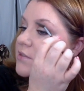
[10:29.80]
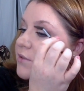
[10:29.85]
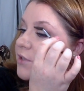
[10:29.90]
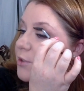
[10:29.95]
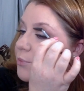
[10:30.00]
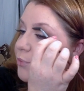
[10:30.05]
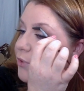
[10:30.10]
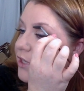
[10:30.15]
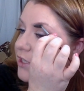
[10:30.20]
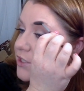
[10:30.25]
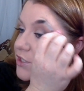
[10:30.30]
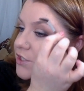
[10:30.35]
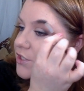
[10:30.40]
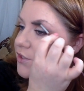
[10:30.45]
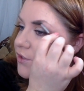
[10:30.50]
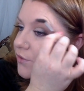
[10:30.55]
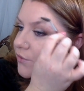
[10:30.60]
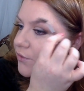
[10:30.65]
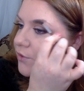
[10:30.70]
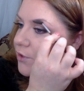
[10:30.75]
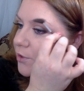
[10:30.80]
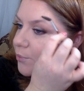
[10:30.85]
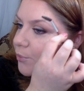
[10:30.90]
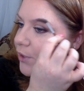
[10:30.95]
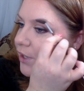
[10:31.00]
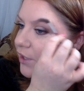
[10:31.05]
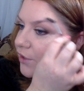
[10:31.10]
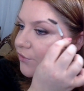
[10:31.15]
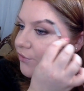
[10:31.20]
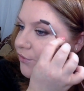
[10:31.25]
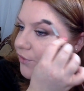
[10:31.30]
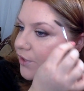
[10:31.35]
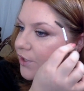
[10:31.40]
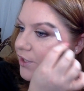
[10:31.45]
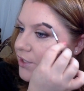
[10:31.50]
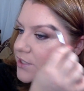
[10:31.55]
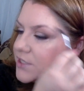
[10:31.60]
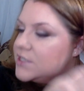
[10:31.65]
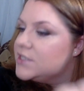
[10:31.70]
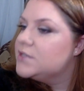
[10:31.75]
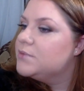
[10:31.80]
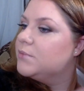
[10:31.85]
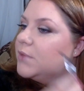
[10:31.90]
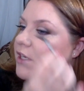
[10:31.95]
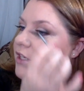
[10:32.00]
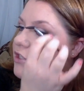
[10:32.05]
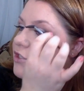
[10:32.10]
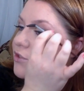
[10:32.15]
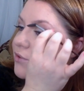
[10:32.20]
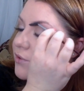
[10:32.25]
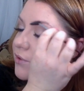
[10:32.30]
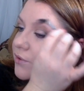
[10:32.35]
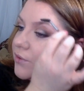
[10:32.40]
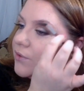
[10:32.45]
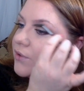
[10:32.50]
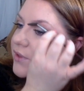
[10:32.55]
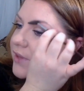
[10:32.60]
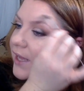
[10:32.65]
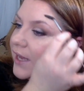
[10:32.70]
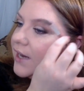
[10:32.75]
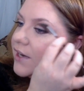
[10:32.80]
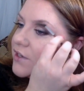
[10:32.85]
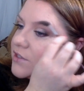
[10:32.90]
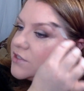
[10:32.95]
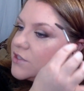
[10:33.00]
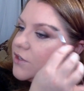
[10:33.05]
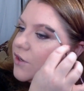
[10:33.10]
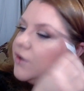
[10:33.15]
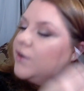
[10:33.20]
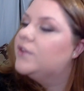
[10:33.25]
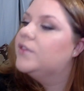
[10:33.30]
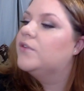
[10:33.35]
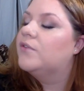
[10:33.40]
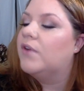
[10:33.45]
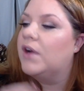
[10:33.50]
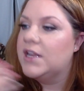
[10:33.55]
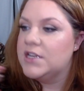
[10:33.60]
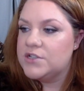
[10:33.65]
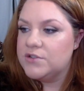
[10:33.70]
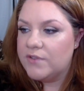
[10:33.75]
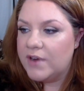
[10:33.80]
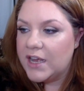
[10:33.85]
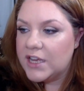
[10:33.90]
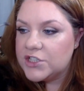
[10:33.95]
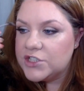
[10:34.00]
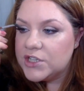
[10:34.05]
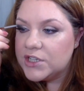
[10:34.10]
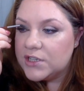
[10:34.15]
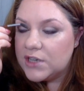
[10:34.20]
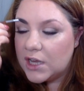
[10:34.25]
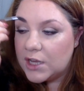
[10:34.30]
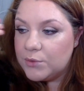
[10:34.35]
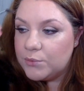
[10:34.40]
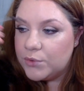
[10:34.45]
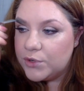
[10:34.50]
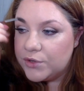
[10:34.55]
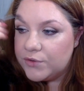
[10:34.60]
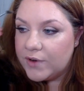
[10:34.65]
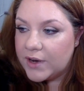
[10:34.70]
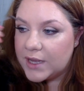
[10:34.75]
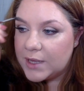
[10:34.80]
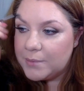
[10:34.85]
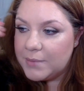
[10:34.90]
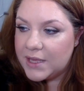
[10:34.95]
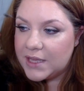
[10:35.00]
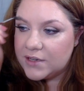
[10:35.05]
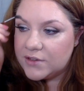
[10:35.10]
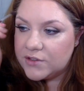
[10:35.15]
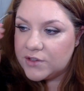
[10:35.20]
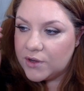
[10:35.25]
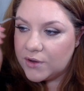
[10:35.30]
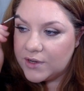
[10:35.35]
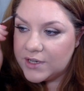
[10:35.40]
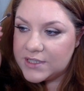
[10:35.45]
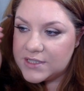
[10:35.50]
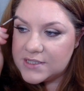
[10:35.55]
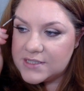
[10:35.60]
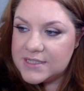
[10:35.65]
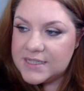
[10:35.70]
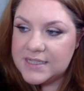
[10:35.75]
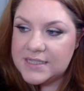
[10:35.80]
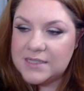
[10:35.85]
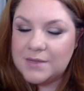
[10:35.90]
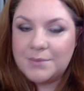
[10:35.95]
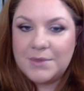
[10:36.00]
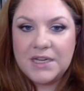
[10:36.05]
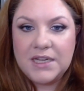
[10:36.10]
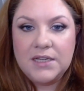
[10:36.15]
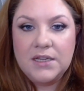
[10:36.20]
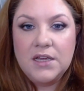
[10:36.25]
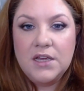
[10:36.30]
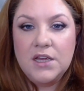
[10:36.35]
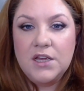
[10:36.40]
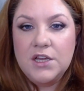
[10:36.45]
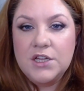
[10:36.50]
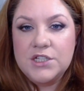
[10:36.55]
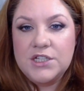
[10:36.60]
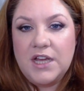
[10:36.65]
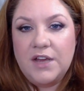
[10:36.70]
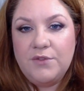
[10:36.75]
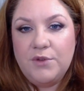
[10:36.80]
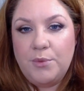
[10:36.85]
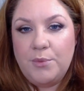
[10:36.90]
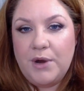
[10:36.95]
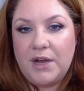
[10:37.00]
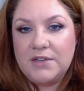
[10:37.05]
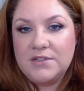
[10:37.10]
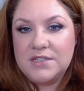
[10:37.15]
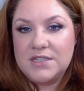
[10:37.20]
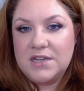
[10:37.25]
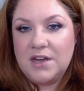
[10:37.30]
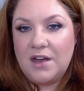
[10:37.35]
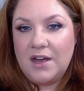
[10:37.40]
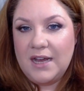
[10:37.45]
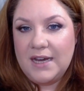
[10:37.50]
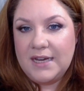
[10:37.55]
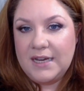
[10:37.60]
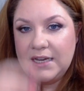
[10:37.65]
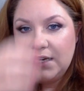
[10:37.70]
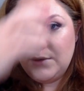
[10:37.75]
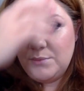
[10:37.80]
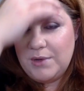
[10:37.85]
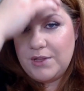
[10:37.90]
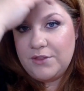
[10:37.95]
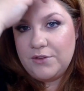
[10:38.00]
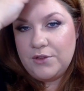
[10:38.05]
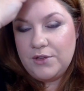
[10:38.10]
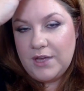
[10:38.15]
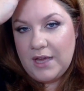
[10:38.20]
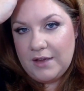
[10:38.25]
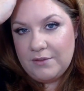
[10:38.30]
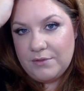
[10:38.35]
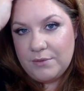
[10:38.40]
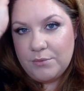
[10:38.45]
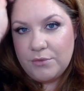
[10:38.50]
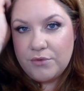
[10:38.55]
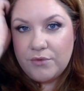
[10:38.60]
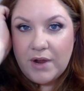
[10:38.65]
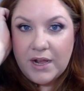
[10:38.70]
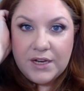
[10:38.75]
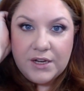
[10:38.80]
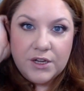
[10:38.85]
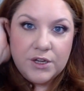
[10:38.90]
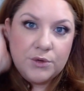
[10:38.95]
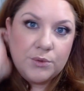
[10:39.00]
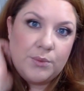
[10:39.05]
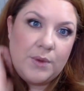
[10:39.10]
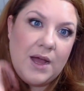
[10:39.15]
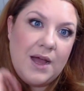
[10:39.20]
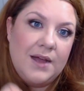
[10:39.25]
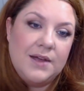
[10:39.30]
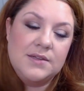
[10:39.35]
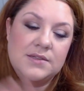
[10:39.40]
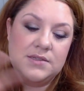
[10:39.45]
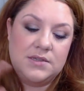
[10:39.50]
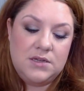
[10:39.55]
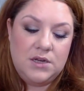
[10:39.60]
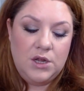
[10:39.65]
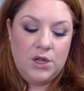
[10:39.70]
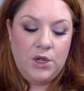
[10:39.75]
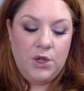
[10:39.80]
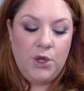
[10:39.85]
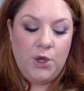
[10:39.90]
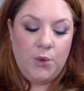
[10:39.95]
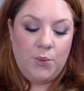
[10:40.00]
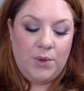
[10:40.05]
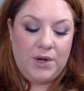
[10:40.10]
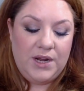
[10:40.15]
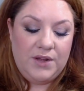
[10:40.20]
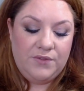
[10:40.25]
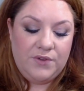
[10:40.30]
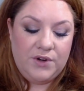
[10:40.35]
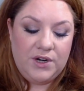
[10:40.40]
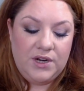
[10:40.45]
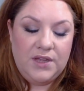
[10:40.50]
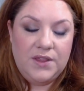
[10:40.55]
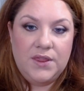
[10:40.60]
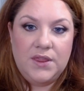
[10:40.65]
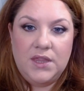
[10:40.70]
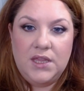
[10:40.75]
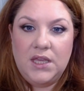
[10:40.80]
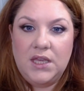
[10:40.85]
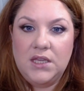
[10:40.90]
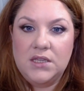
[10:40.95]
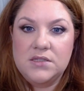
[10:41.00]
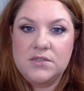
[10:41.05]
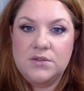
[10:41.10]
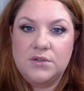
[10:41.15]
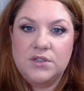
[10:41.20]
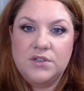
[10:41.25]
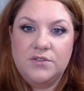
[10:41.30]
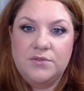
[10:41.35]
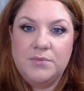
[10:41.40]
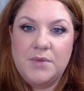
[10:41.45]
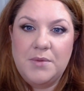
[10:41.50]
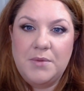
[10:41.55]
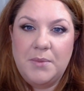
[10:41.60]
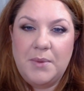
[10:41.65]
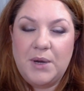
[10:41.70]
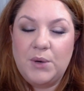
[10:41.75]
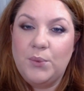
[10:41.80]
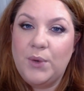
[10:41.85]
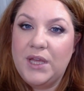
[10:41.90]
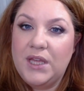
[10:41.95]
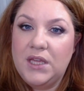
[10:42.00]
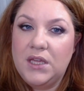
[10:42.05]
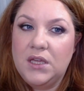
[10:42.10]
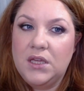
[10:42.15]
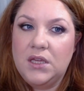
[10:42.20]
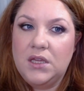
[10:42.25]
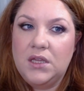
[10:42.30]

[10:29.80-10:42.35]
I'm going to brush through the brow first, make sure all the hairs are going the right direction. I would recommend going to see somebody to have your brows tidied, whether you have them threaded, waxed, whatever, in the sort of maybe about a week,